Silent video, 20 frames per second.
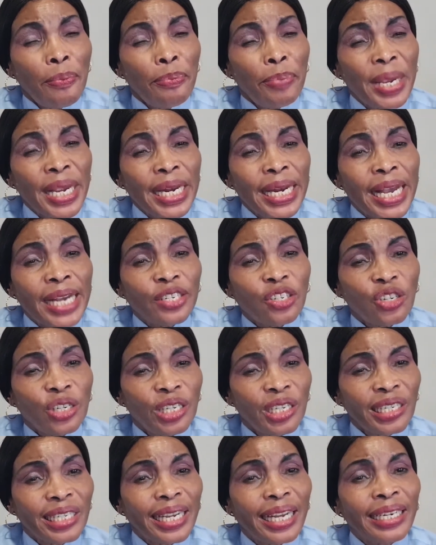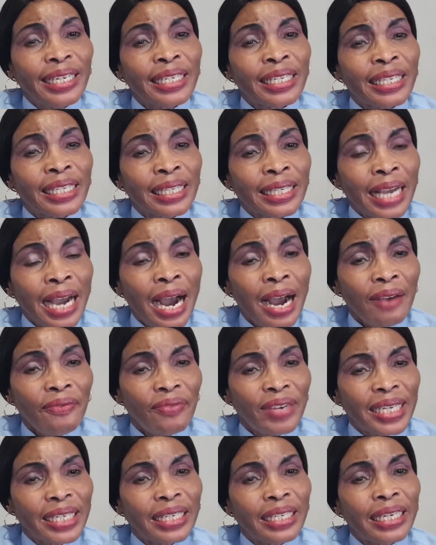pediatrician
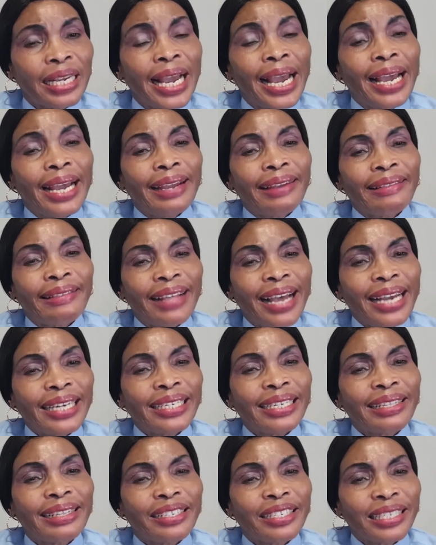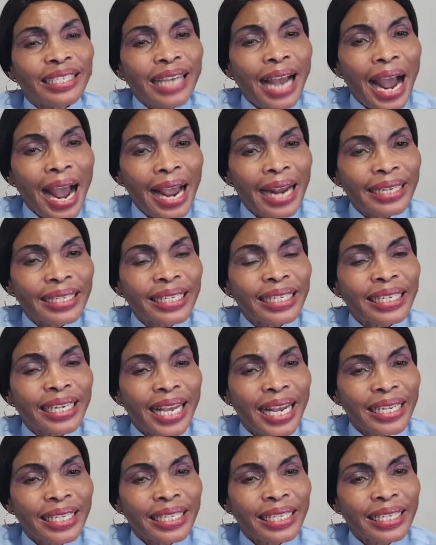discovered that the child's
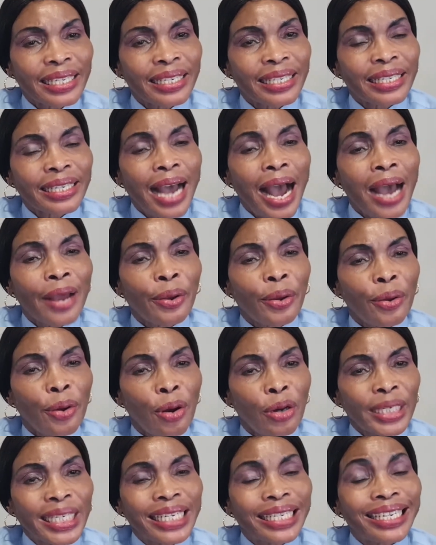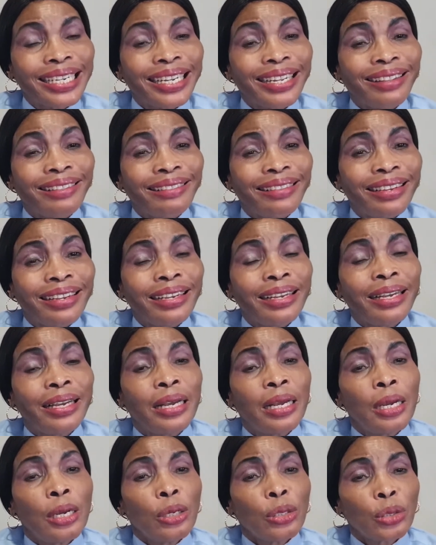testes are not in the
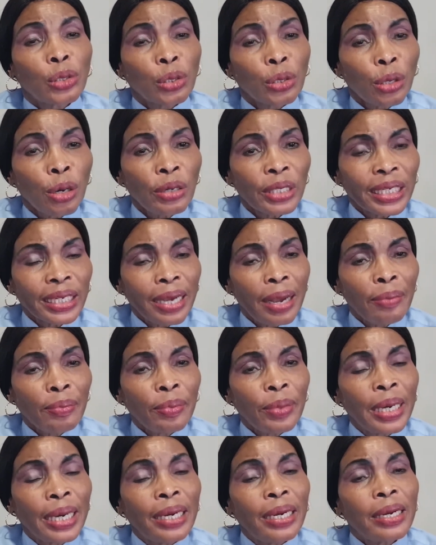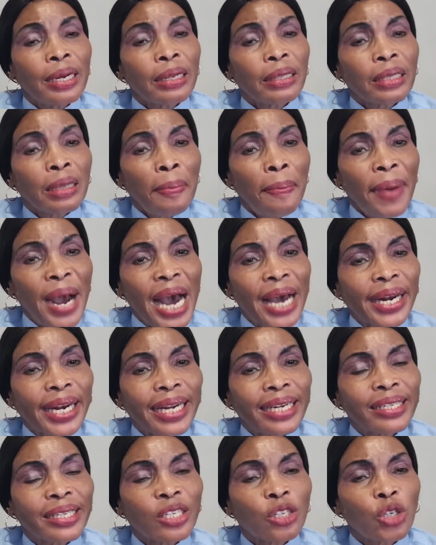scrotum, the
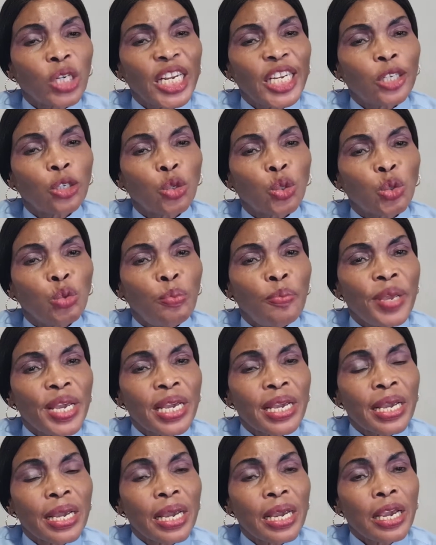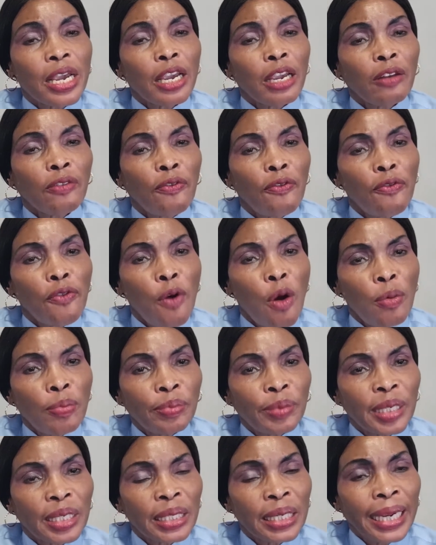parents need to be
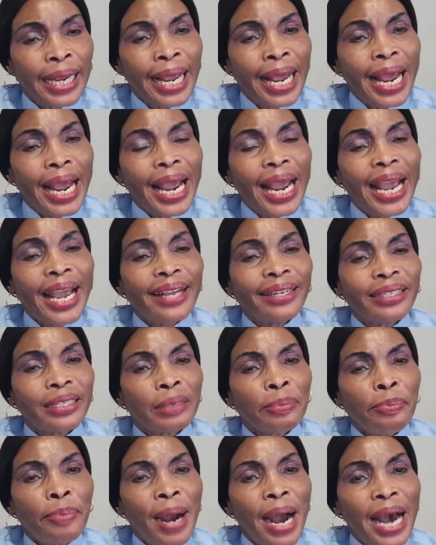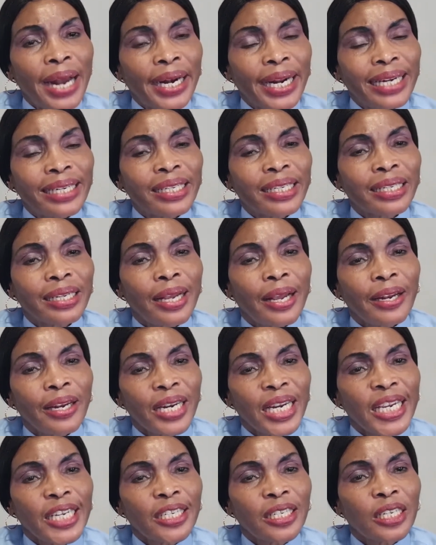informed and the parents
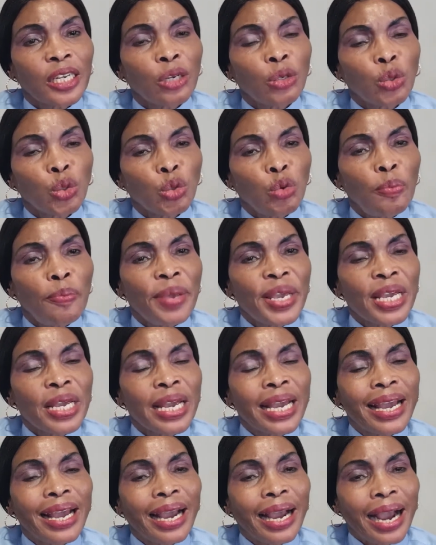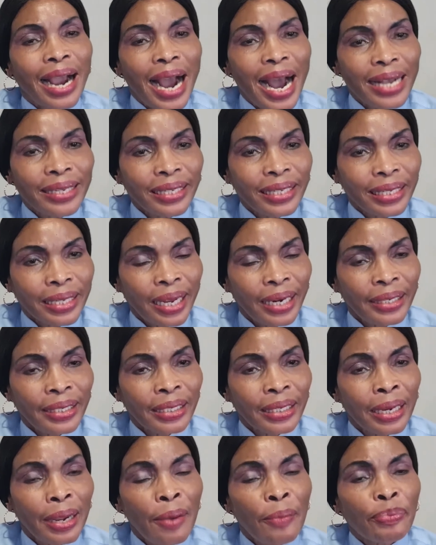need to be counseled,